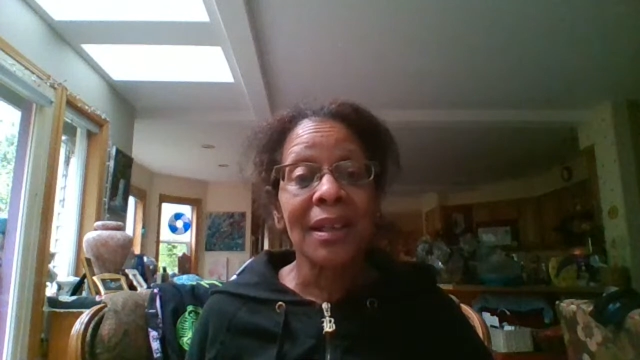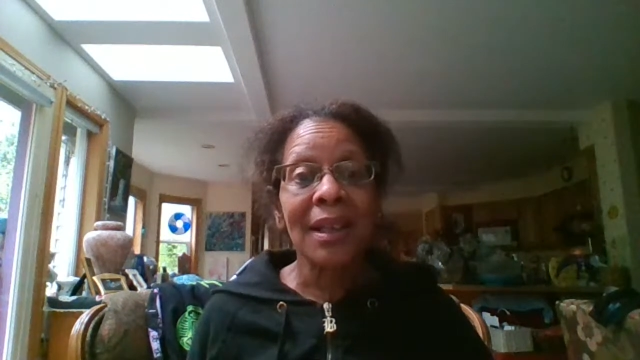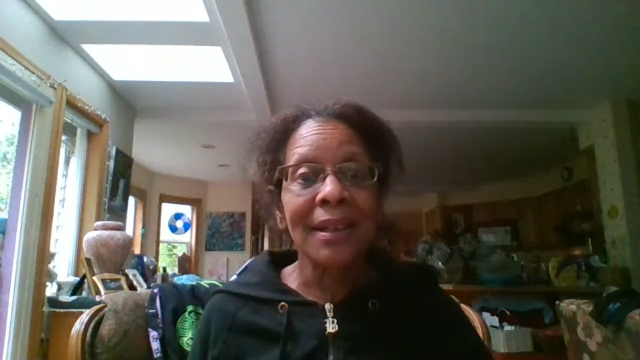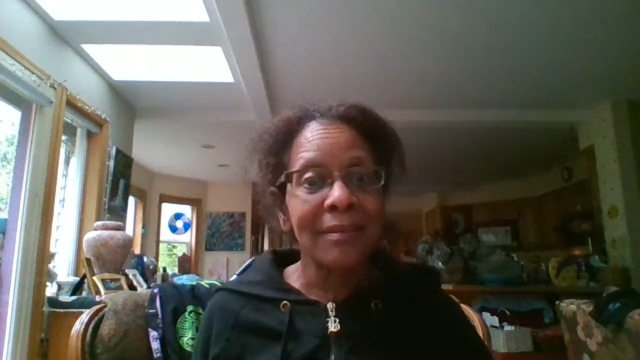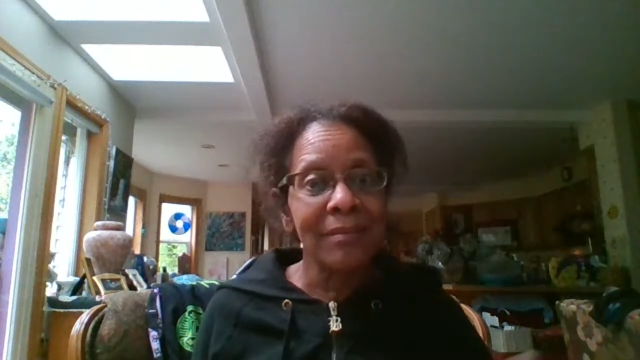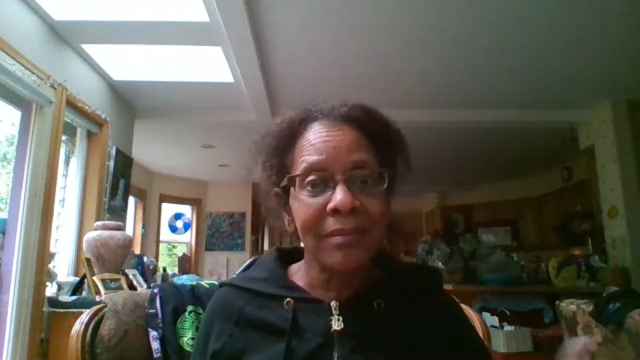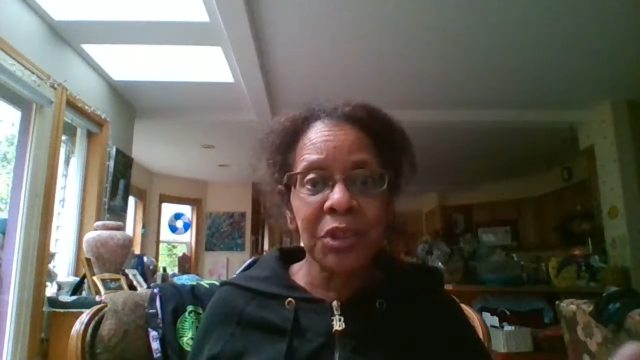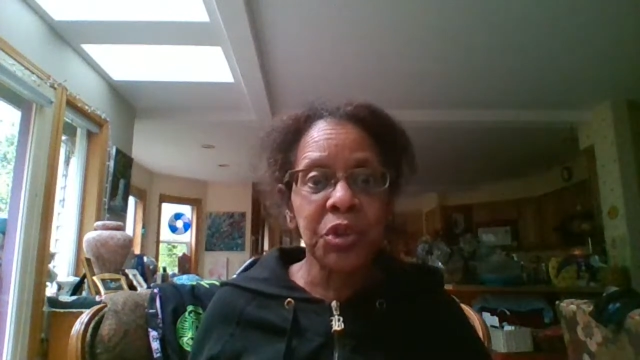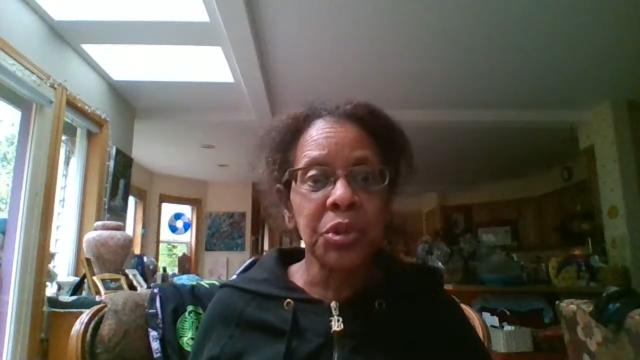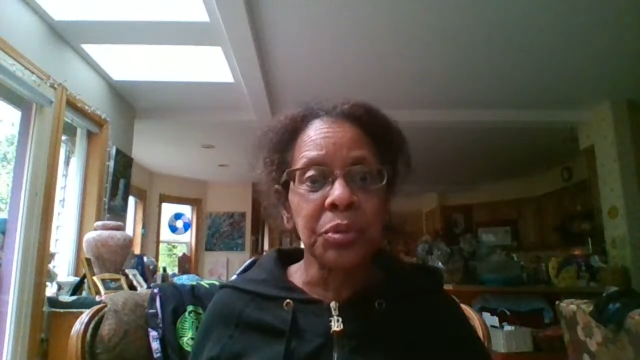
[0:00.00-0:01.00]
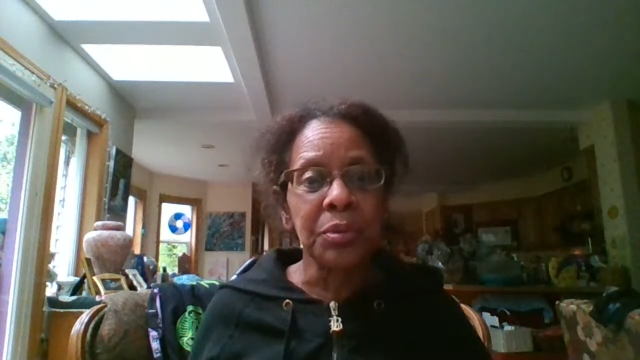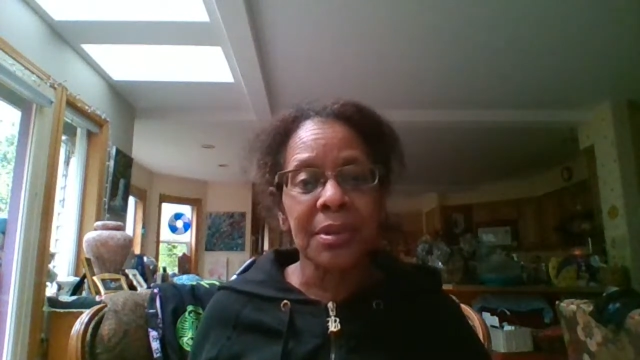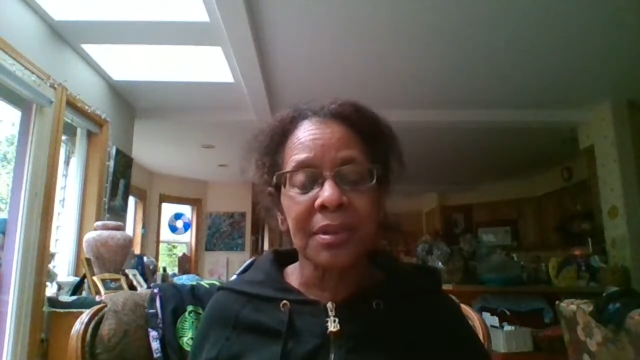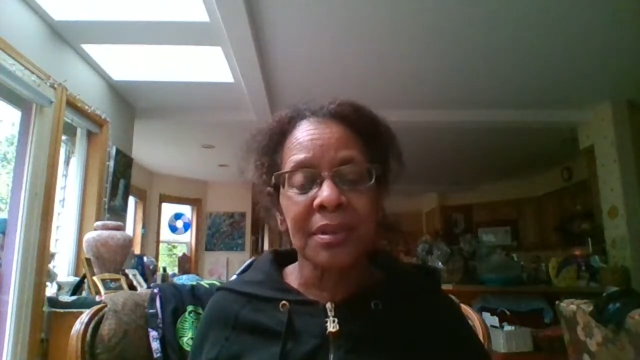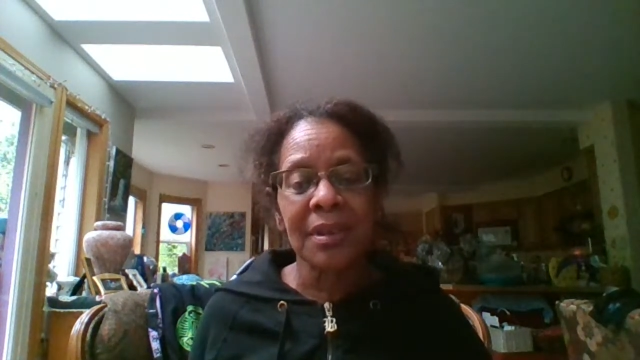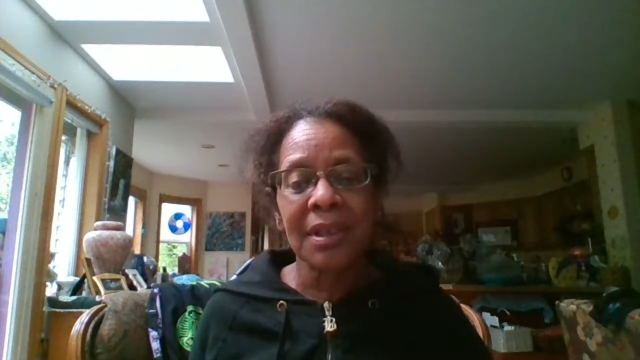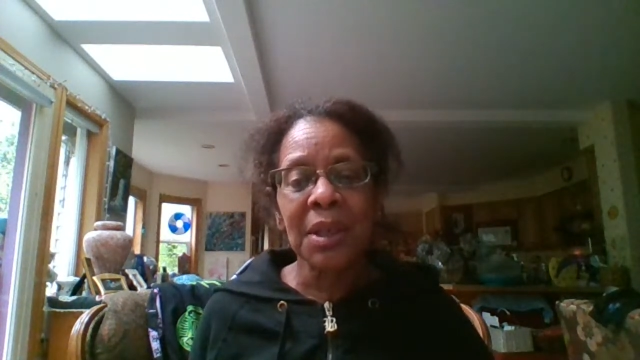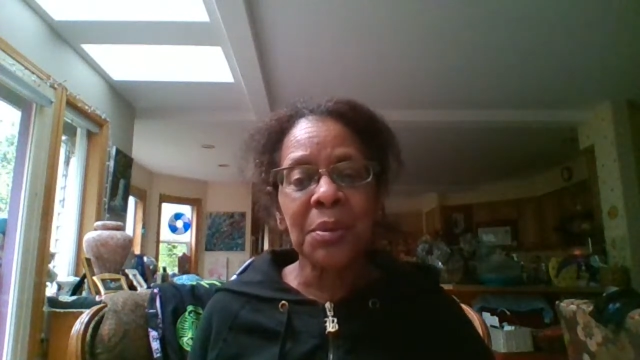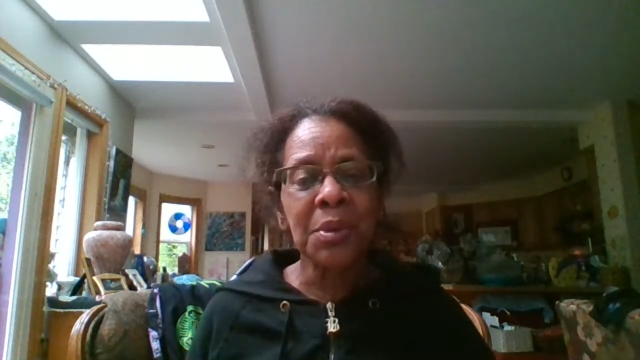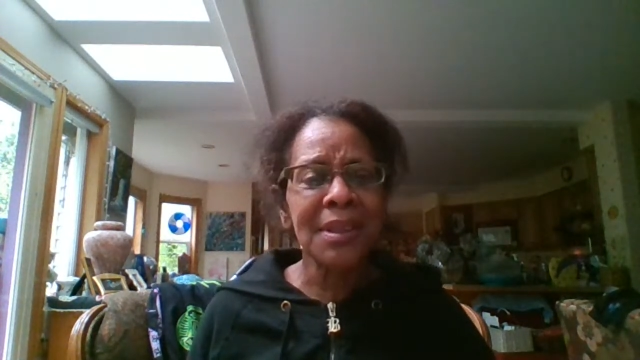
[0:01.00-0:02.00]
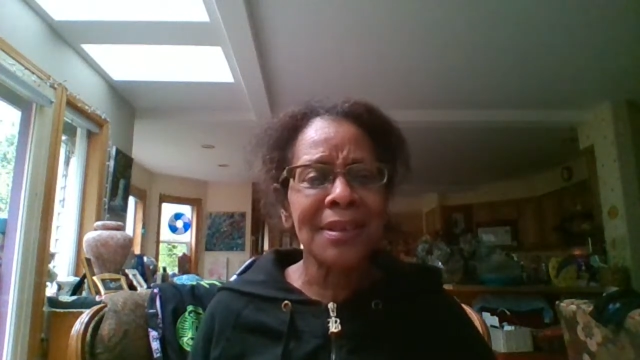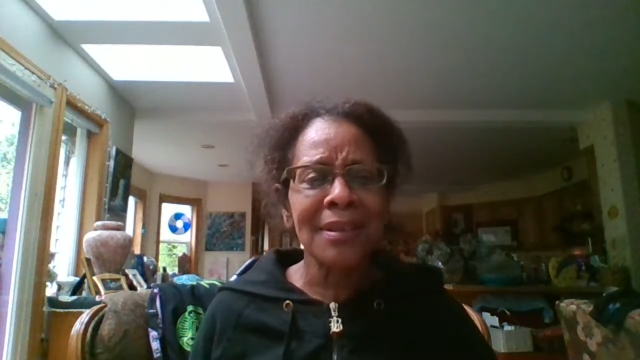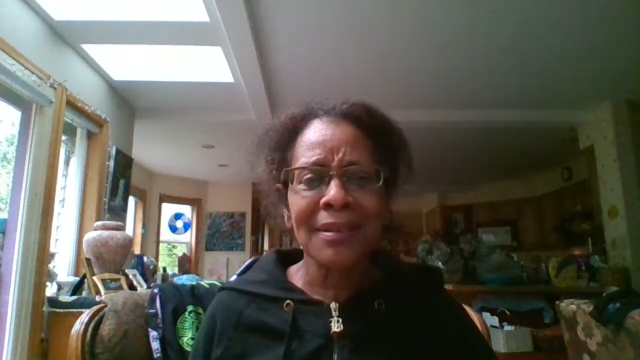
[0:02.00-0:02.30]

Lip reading: Like the shoes. It was